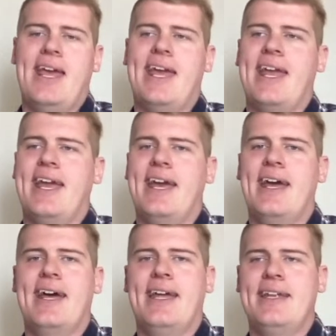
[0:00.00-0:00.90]

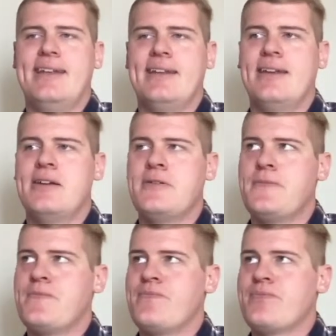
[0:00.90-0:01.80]
And
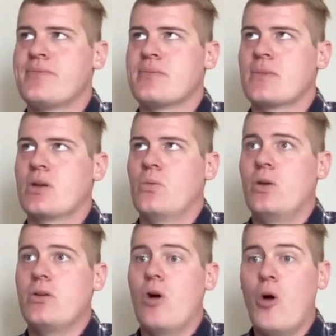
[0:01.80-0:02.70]

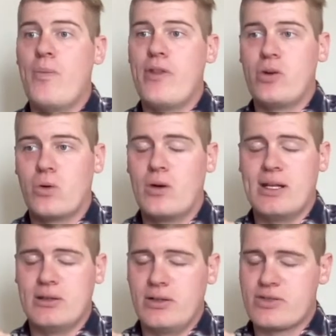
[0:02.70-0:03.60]
when you open the door,
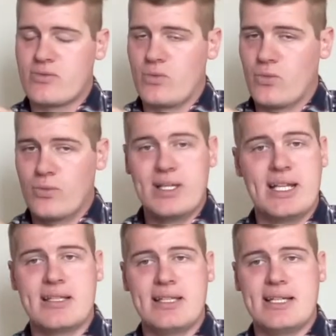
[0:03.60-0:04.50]
it looks
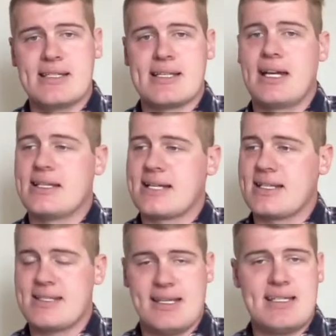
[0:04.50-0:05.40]
really clean inside. It's
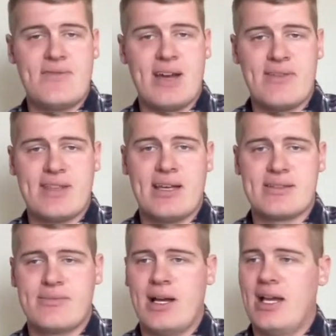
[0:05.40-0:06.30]
got
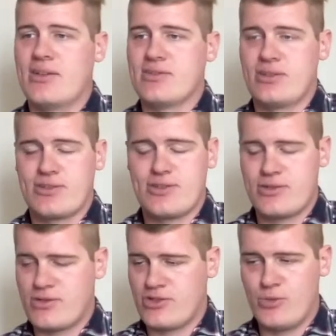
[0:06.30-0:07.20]
65,000 miles, looks
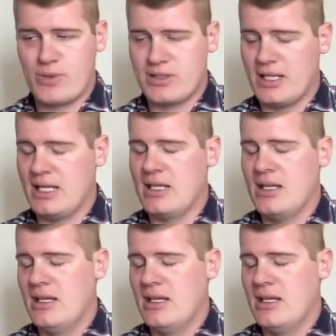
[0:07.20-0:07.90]
super clean.